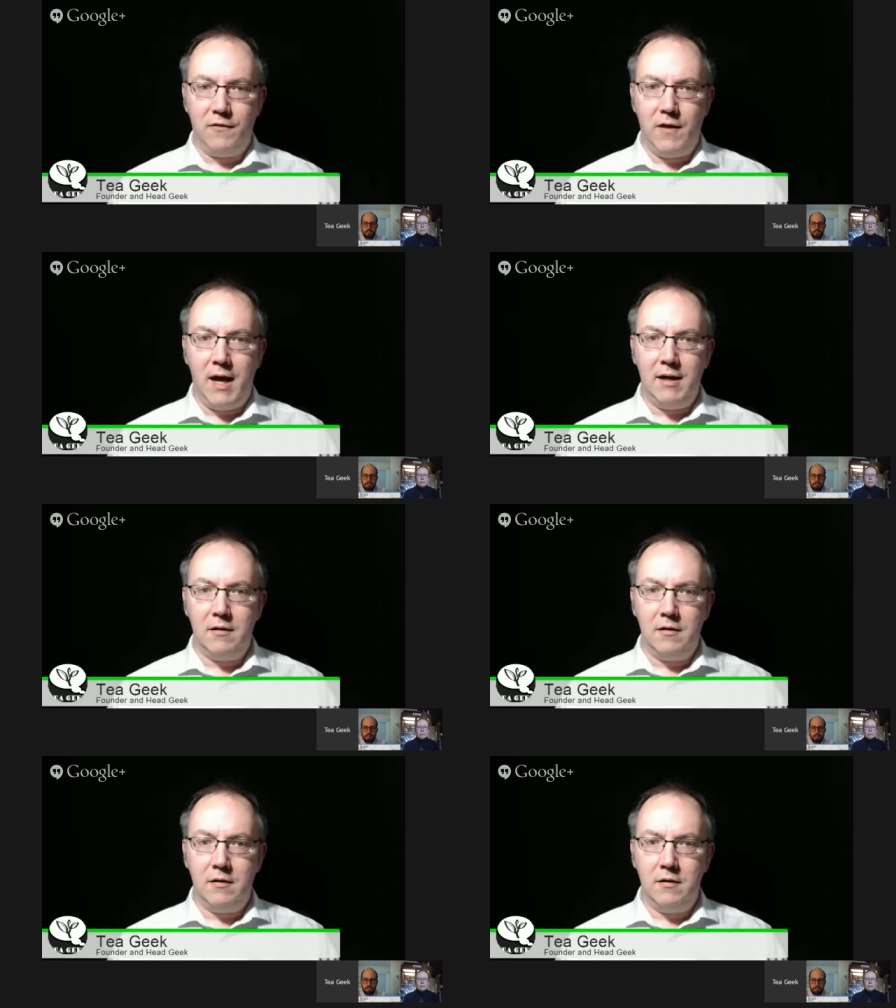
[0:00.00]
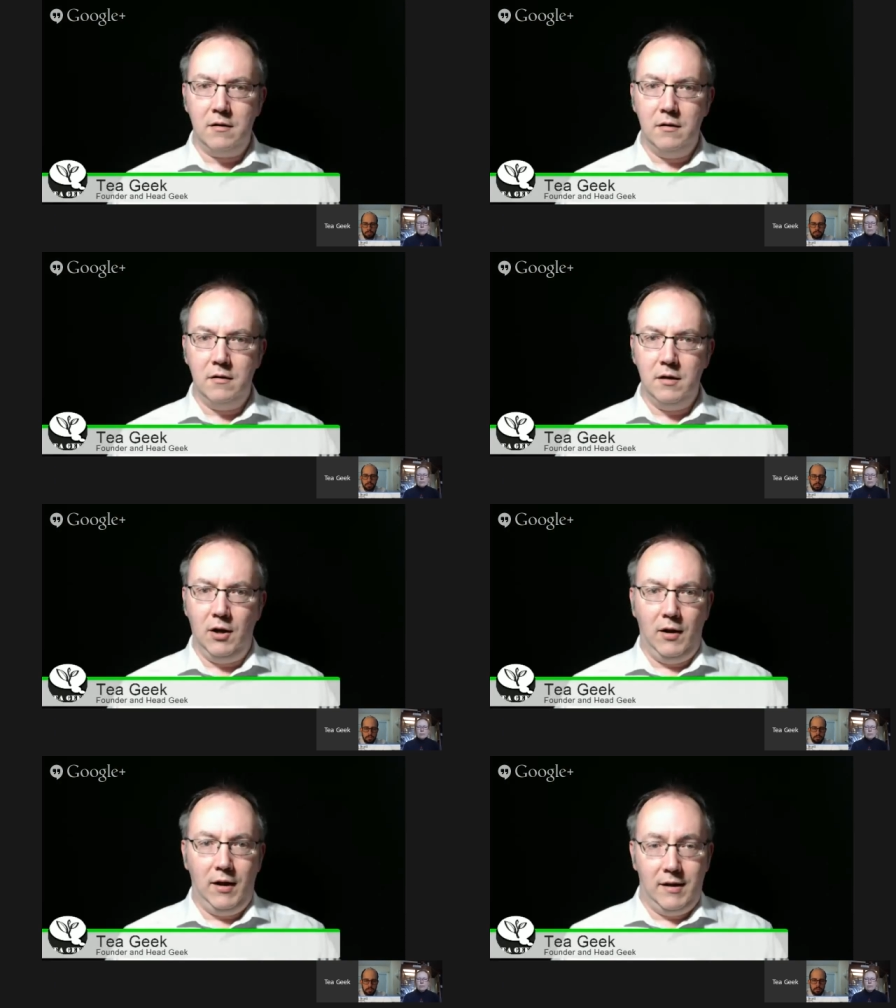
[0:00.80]
of that.
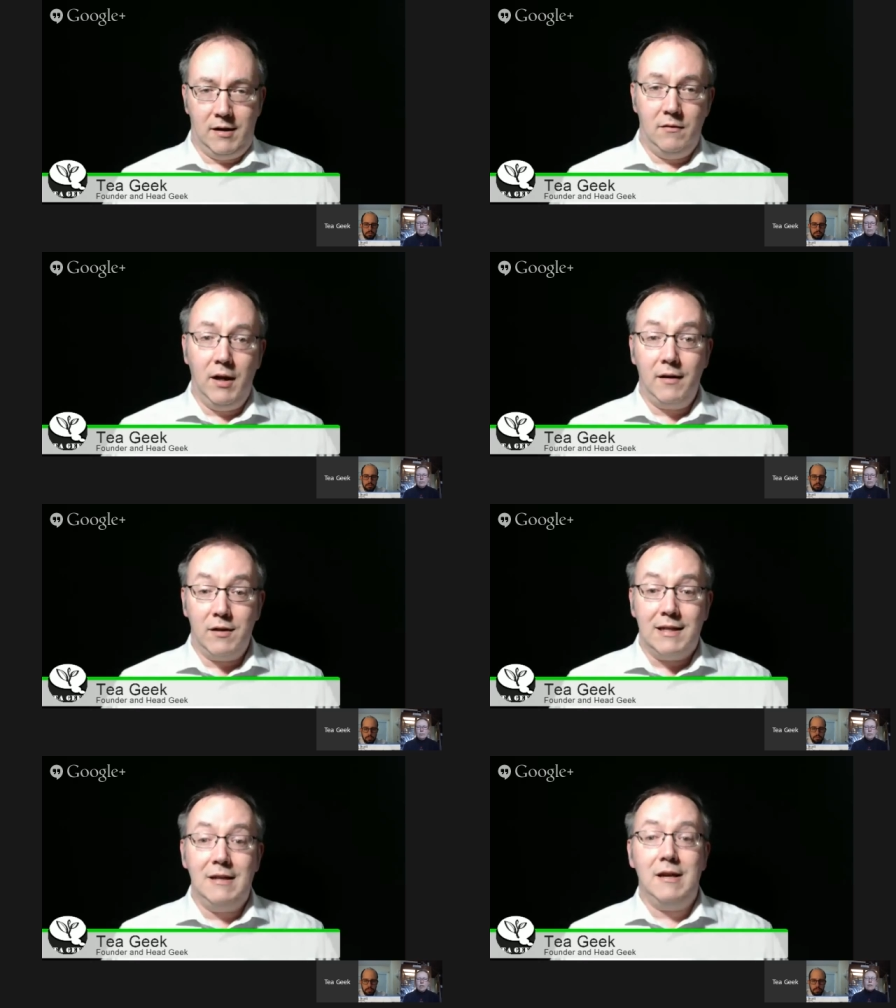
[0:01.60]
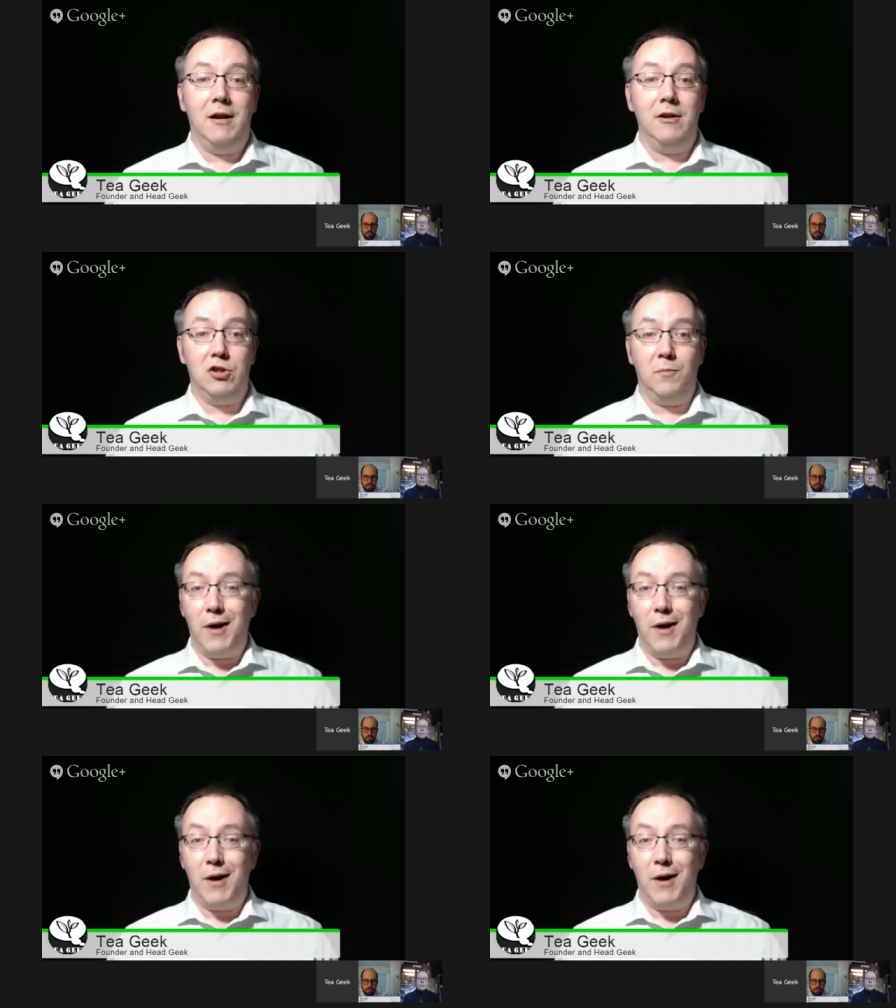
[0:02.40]
Like the tea culture